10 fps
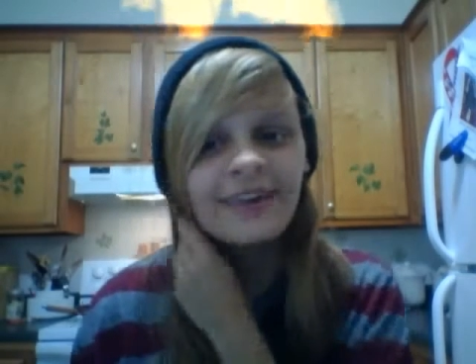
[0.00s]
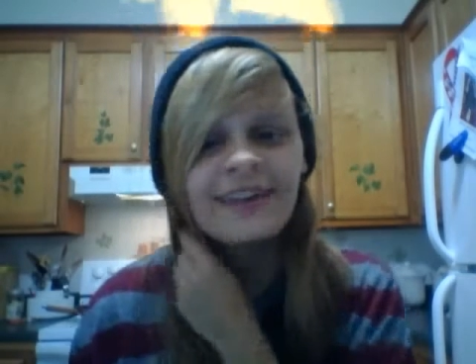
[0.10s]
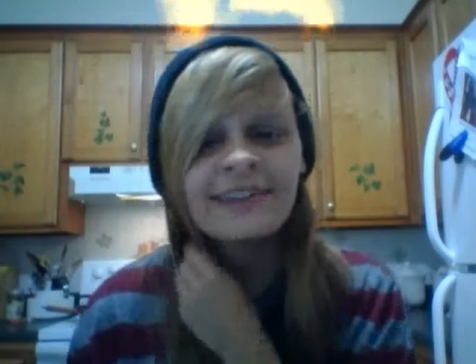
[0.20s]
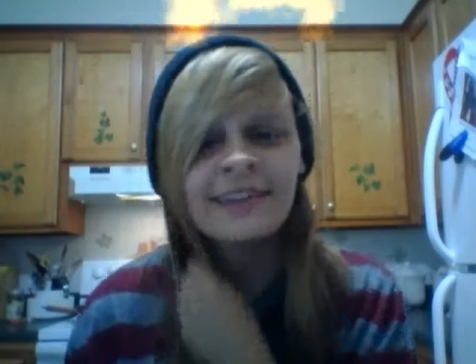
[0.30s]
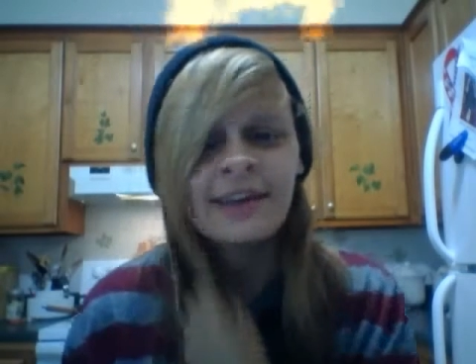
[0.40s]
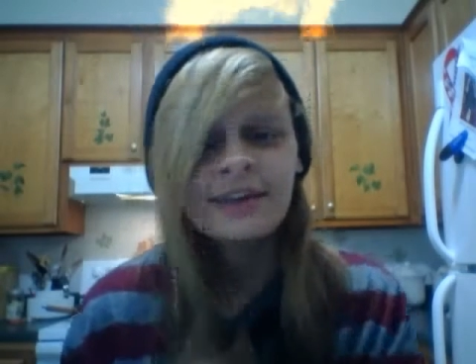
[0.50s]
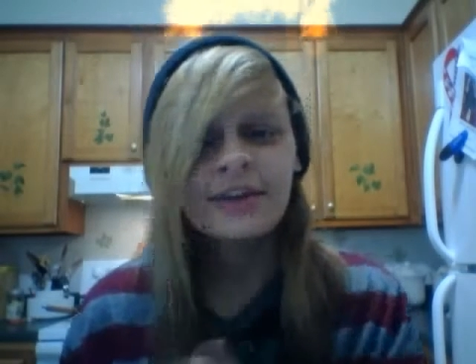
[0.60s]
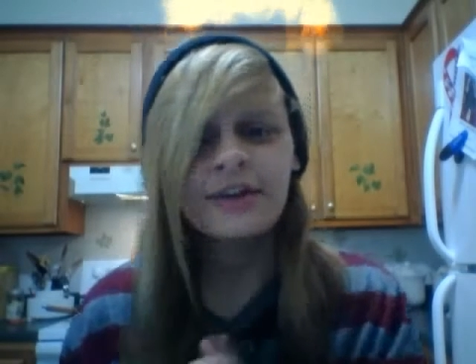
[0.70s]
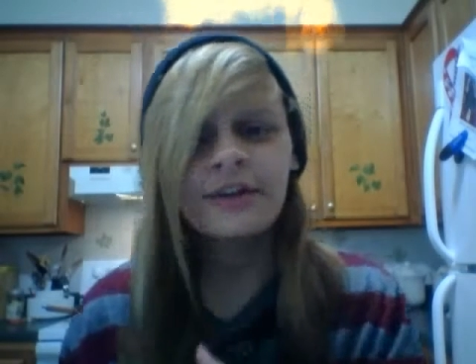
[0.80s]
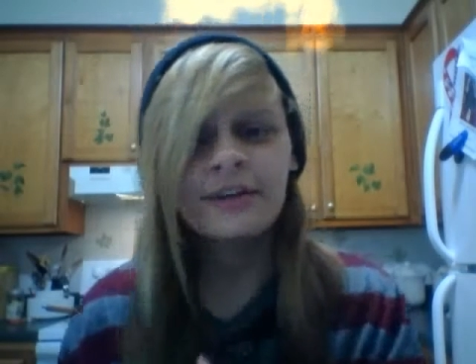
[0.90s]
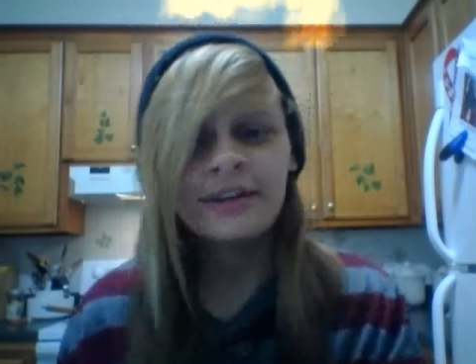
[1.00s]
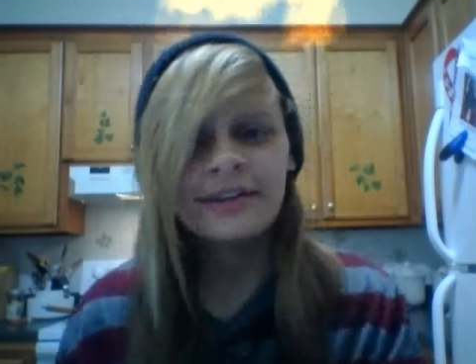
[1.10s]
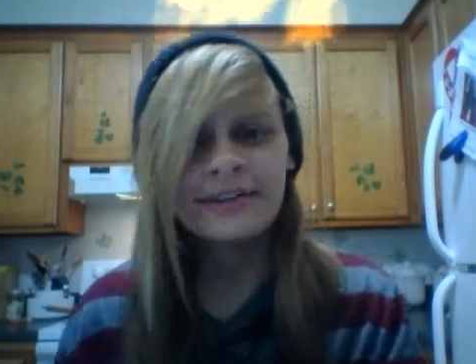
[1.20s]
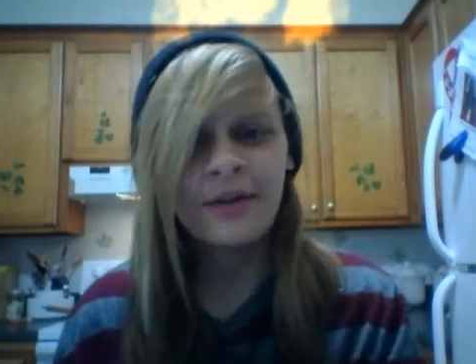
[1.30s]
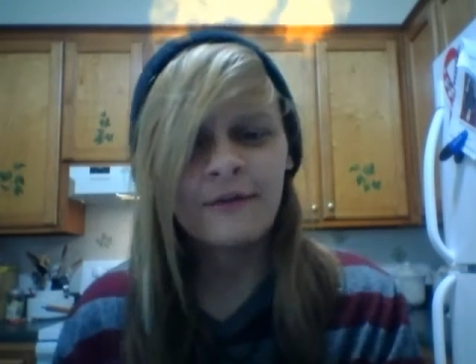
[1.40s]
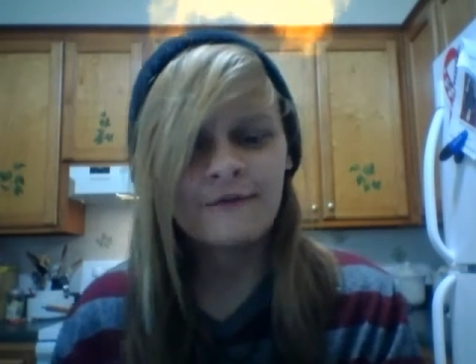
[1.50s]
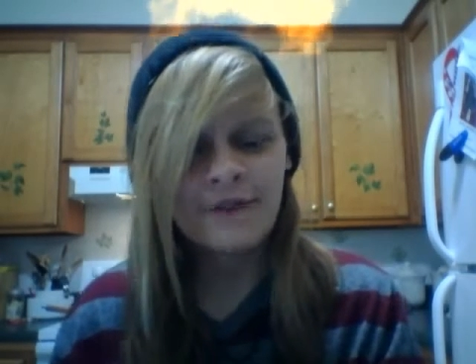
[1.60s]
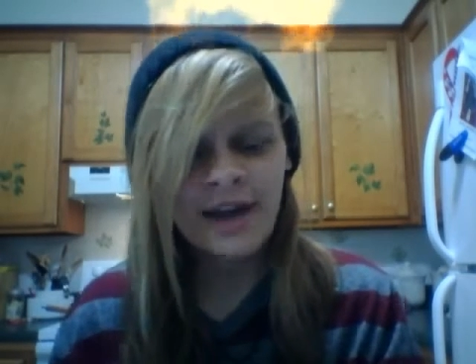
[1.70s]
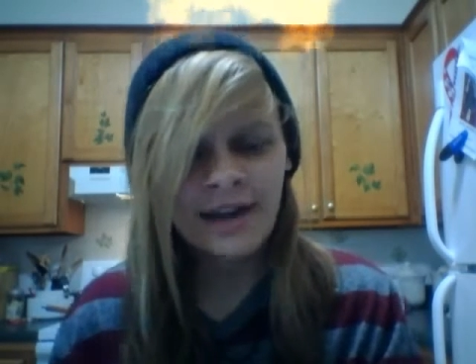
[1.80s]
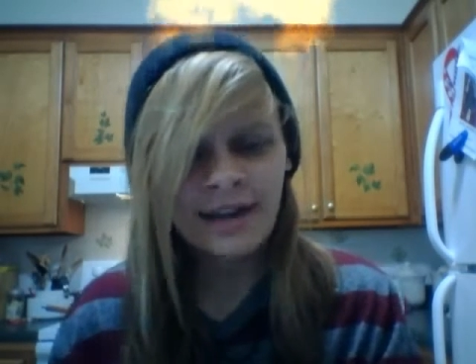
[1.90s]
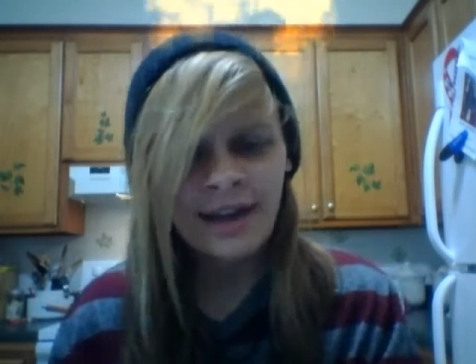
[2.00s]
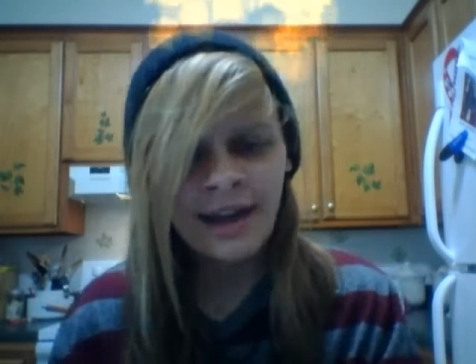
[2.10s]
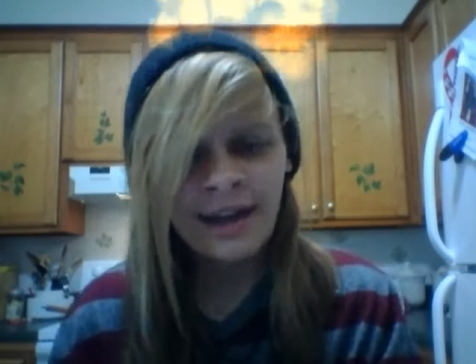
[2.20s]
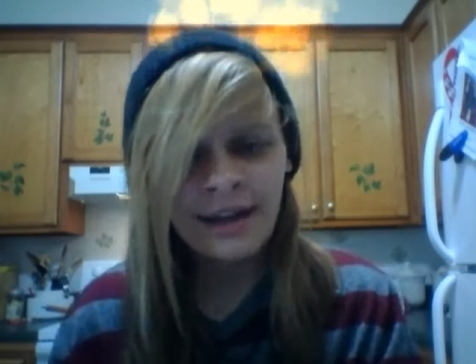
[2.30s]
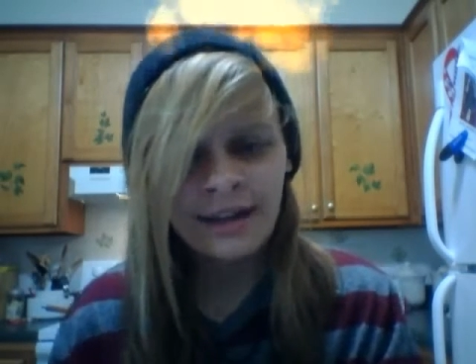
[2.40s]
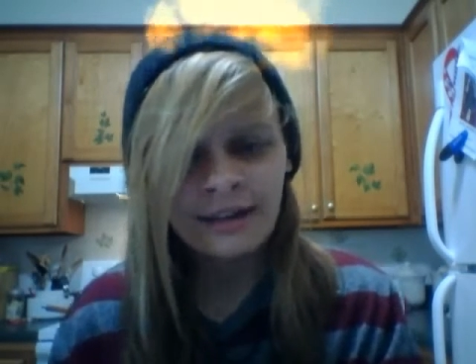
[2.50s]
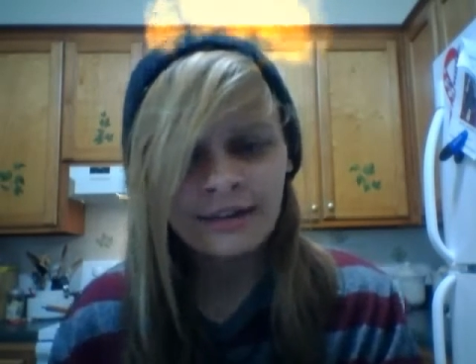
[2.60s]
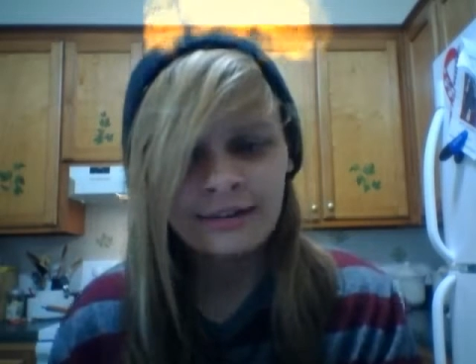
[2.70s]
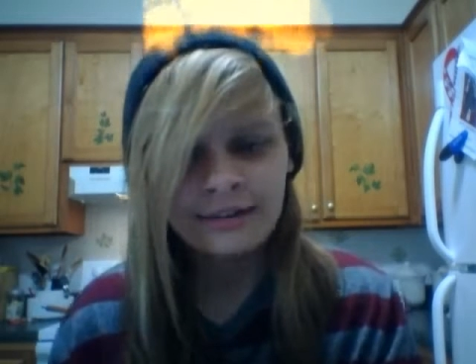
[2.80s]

This girl is on fire.